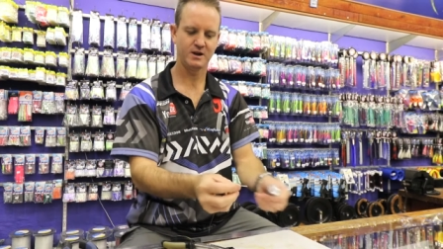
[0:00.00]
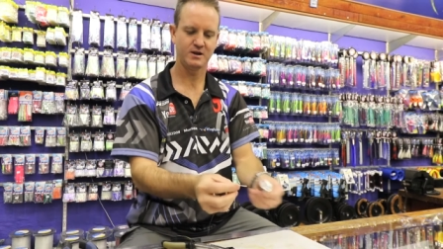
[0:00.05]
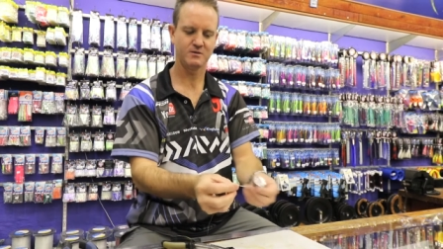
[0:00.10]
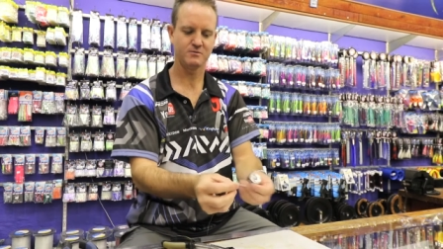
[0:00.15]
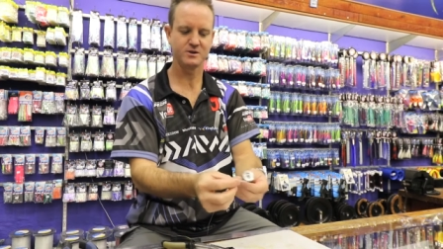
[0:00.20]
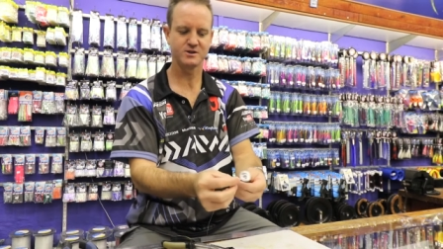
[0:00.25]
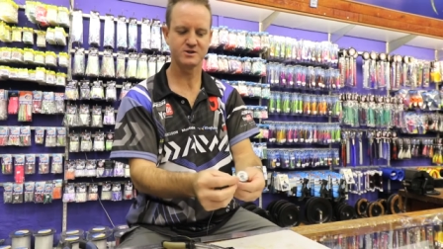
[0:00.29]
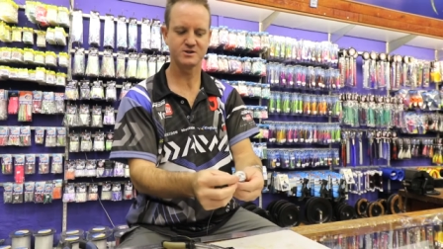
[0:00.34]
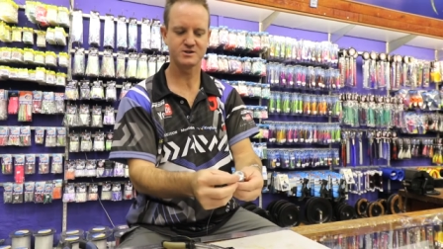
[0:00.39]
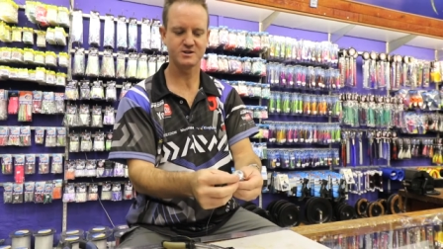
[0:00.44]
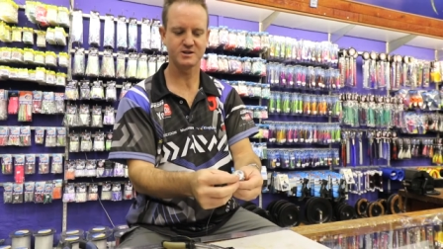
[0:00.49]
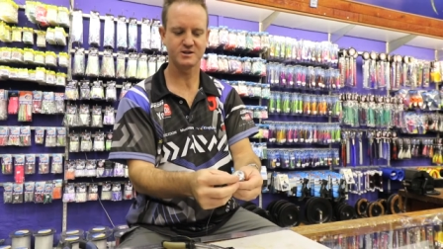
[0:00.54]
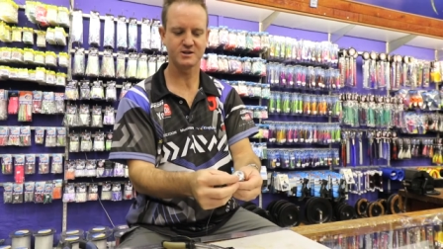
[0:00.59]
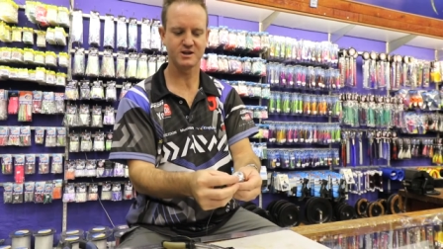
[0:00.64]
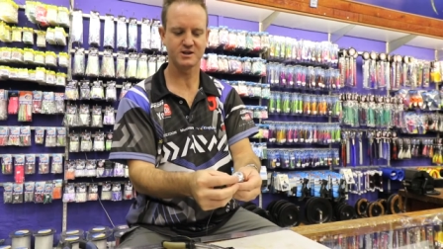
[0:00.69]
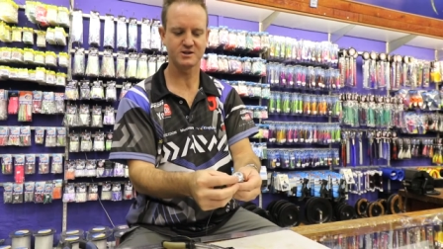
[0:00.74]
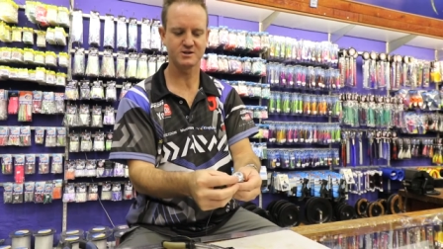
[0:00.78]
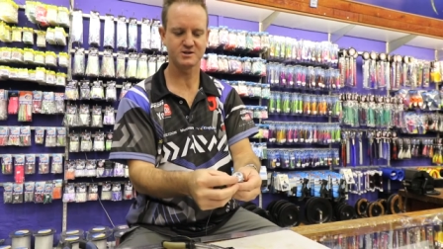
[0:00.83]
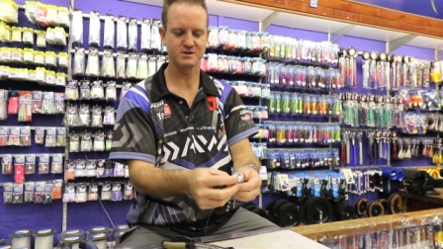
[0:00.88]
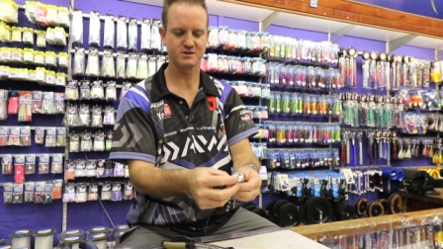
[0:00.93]
we just
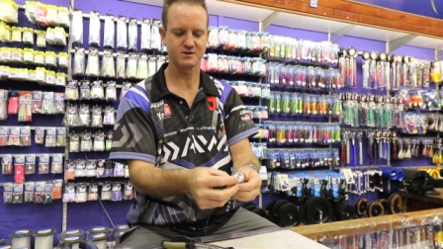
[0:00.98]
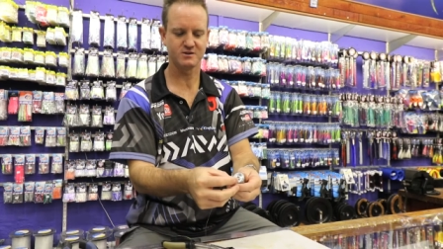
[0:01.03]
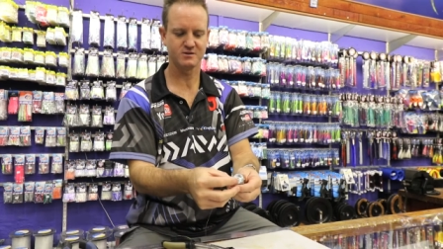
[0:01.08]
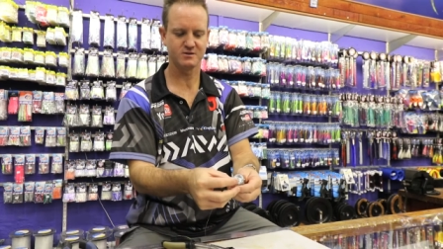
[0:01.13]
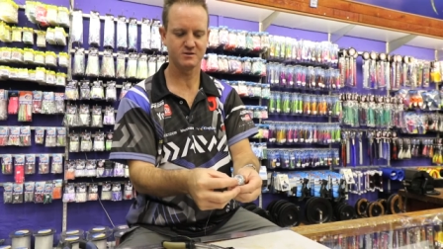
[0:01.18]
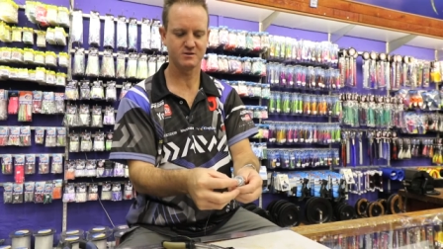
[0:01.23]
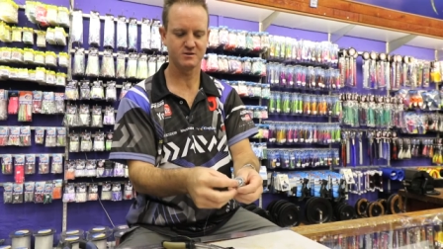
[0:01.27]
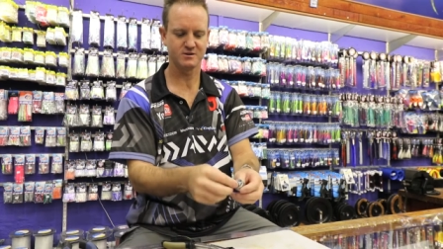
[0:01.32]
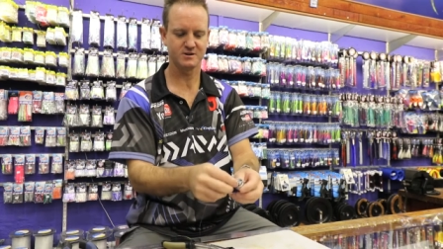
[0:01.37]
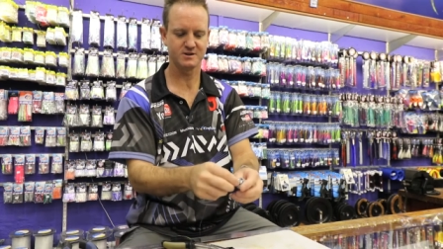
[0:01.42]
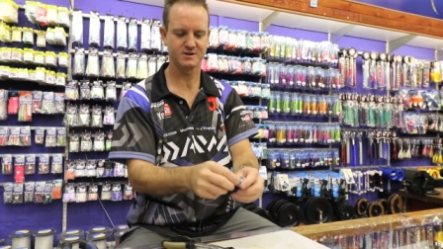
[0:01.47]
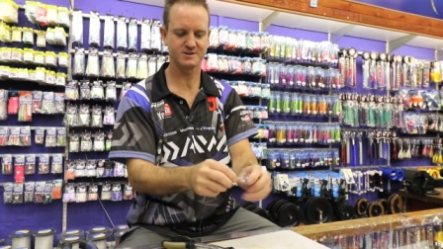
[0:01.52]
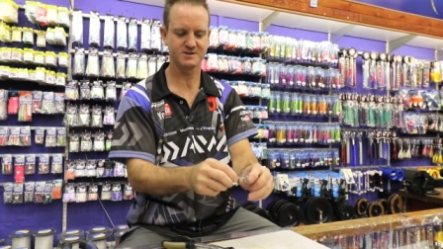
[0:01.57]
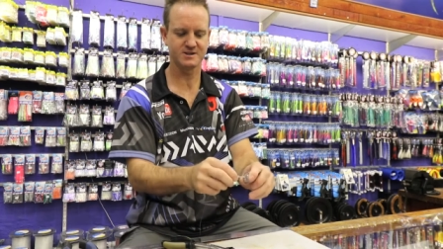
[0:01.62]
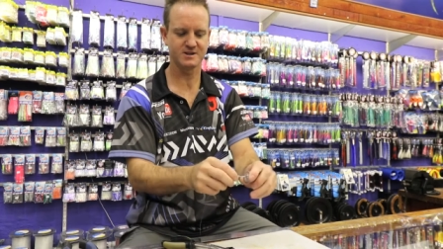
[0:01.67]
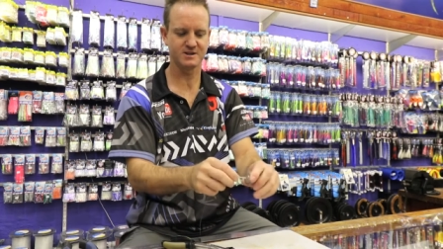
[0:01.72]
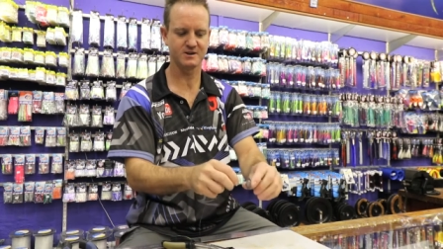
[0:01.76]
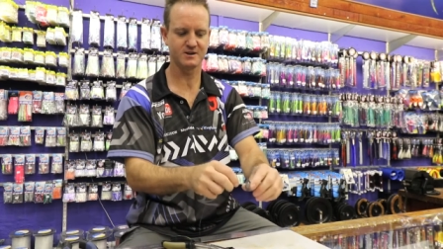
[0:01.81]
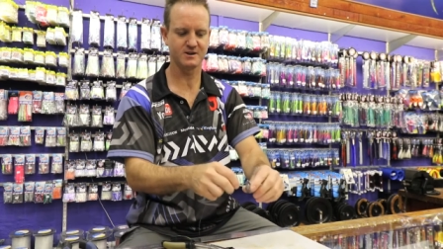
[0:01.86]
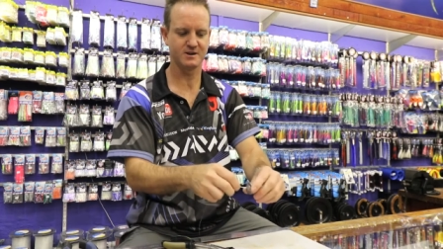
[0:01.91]
attach the
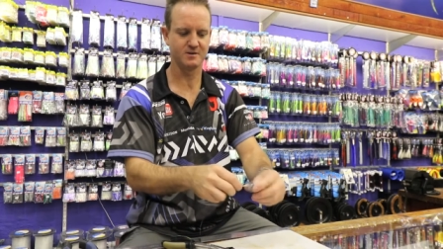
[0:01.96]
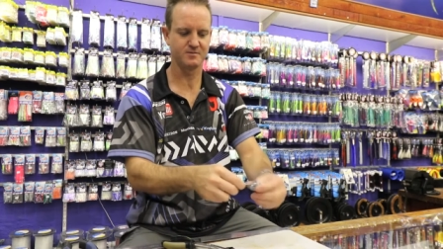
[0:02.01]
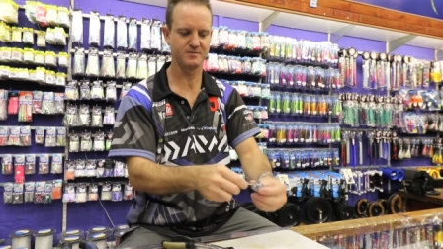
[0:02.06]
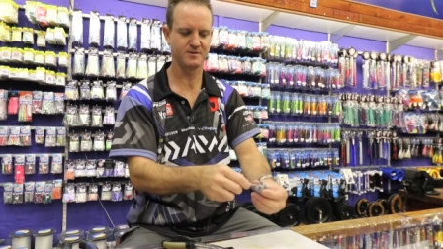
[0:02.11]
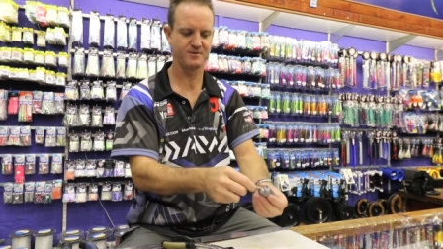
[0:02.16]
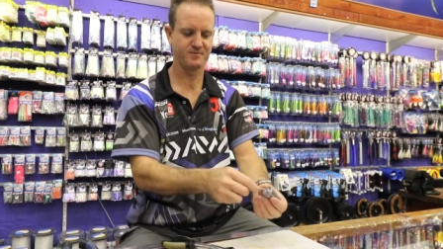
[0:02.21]
sinker clip.